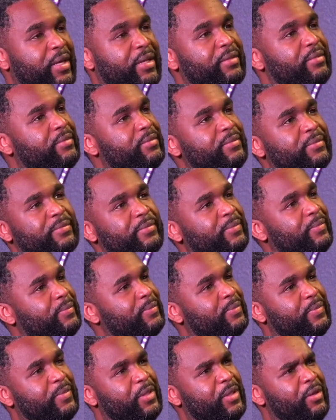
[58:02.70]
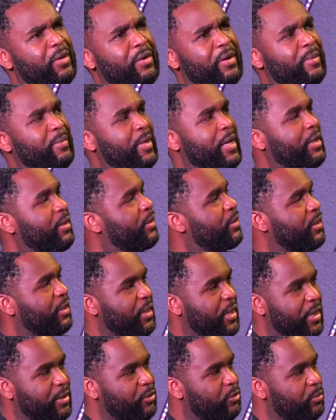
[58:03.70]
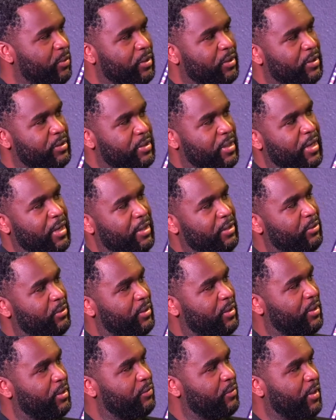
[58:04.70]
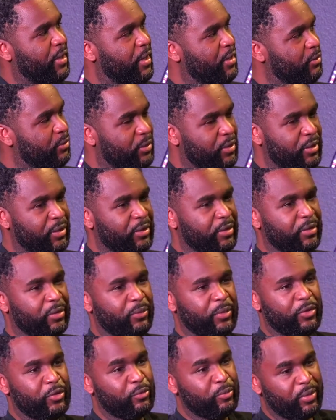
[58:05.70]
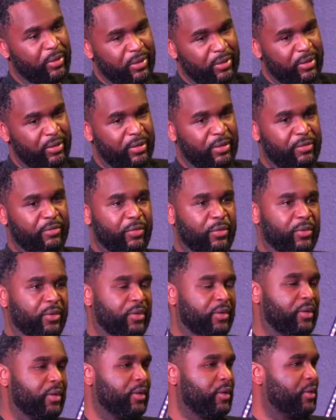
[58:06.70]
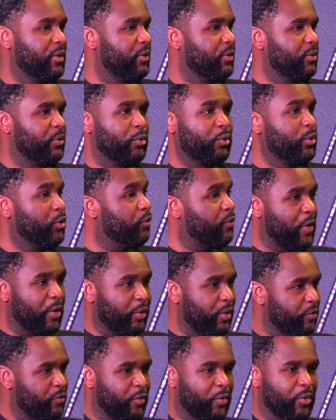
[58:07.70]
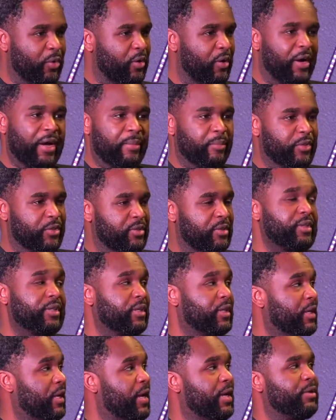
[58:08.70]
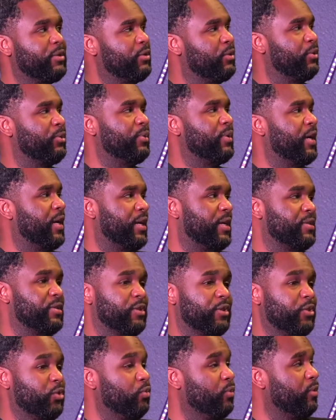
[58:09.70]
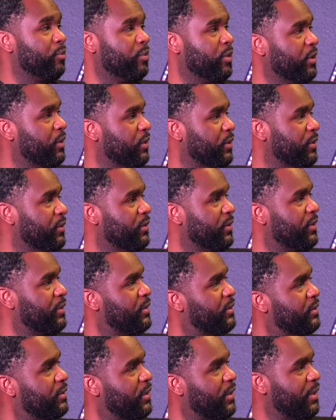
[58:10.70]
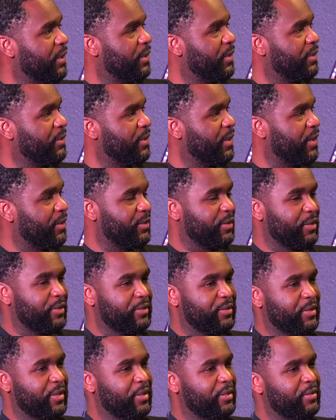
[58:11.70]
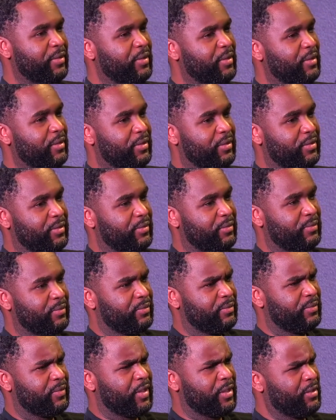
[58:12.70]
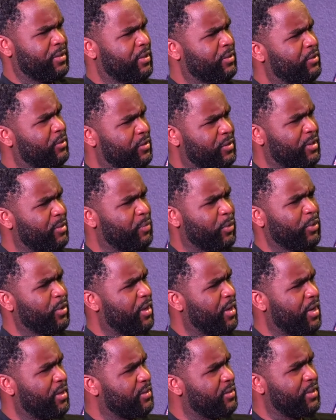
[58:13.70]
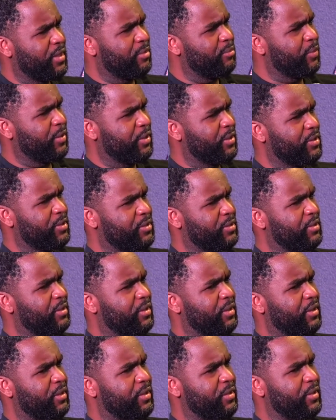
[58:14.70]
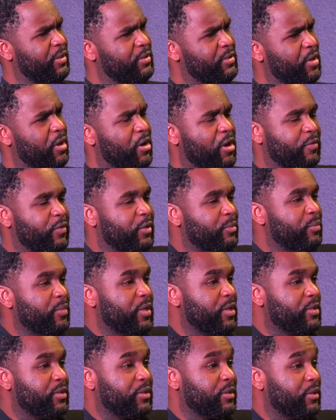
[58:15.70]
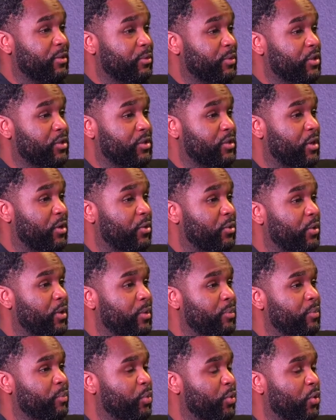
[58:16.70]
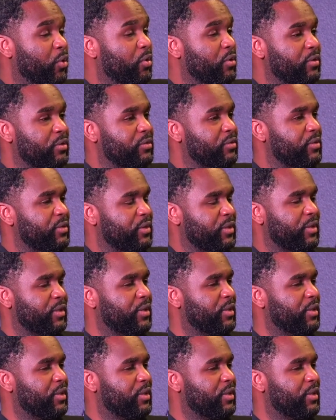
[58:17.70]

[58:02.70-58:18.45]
that, you know, I'm not looking at you because of how you live or how you look or what you believe or who you voted for. I'm just looking at you as a human being. And I think that it's such a simple concept, but it's often missed, and it was so important